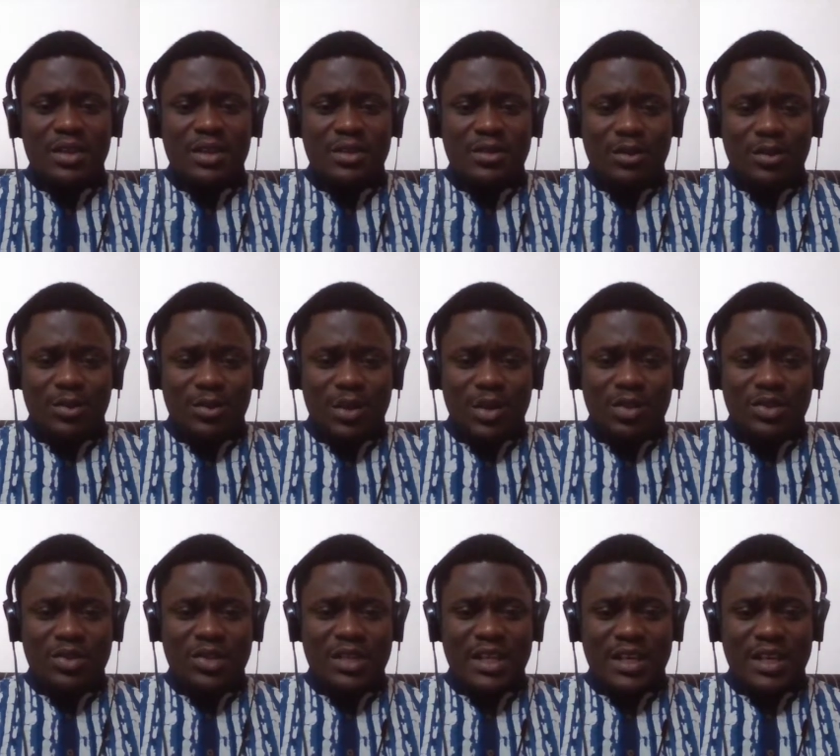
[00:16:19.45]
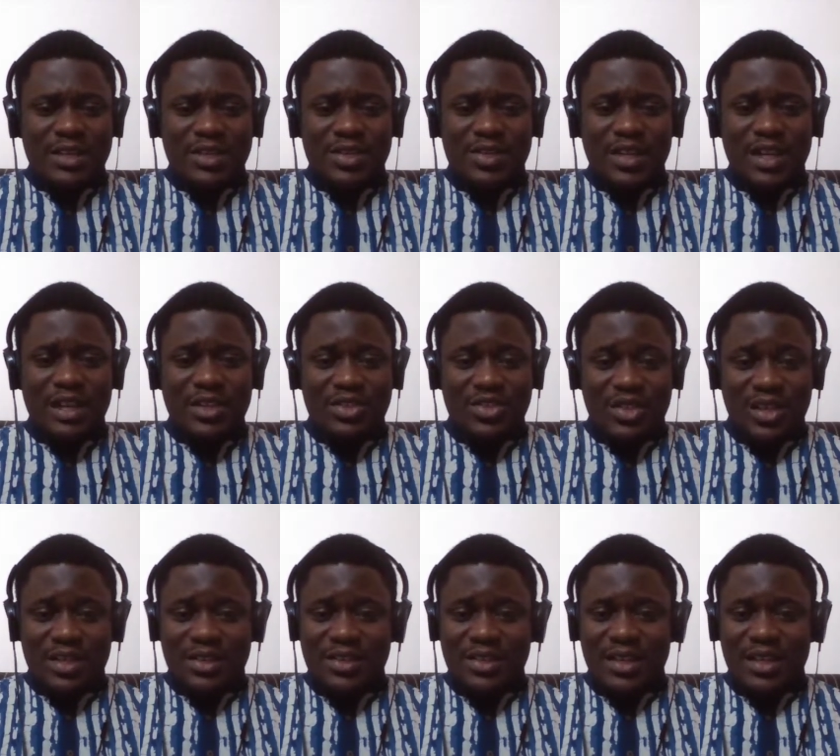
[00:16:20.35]
in a world that is
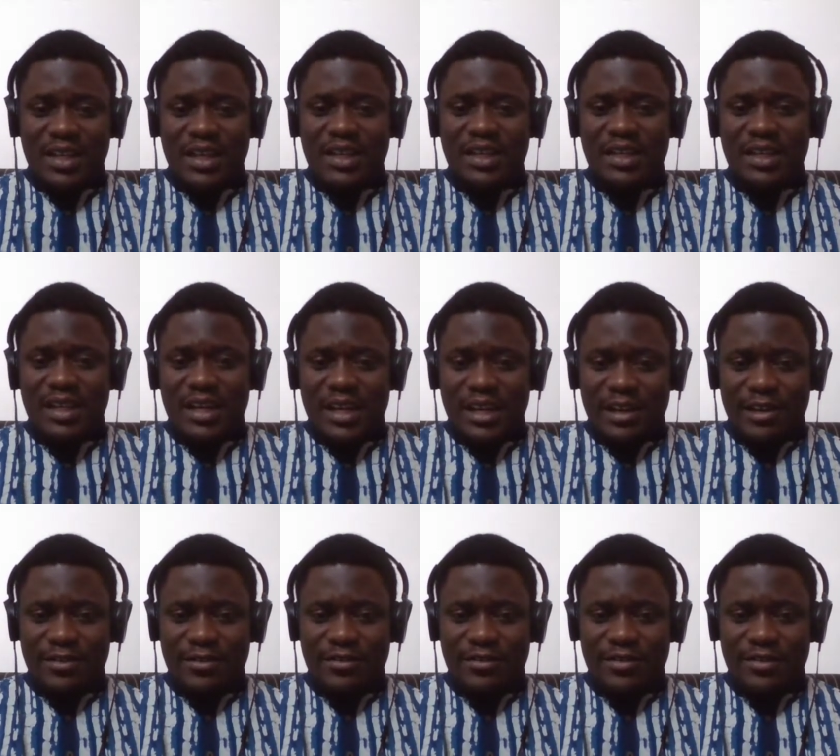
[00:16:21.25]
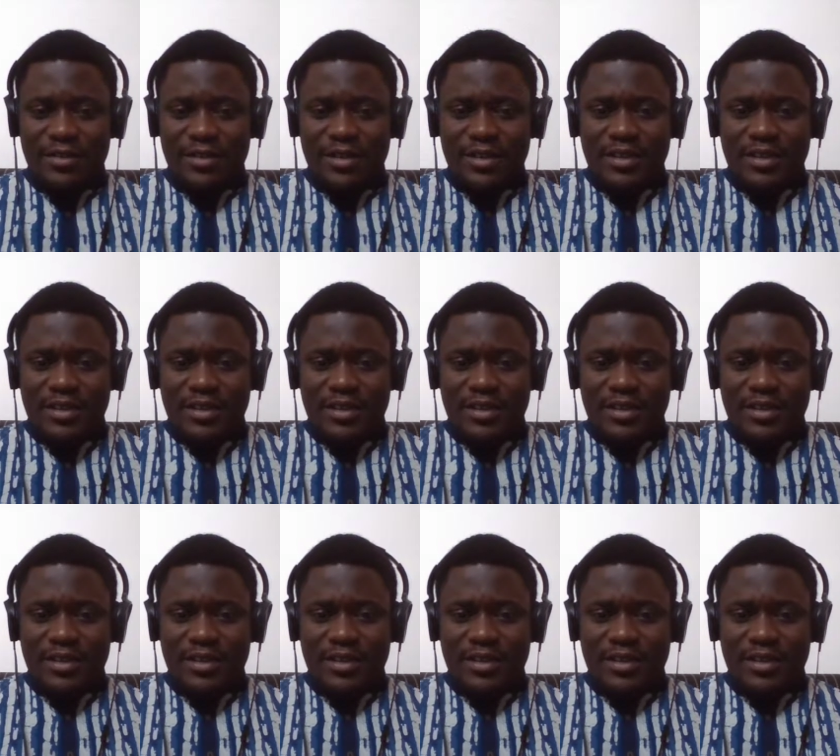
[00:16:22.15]
agentic and alive.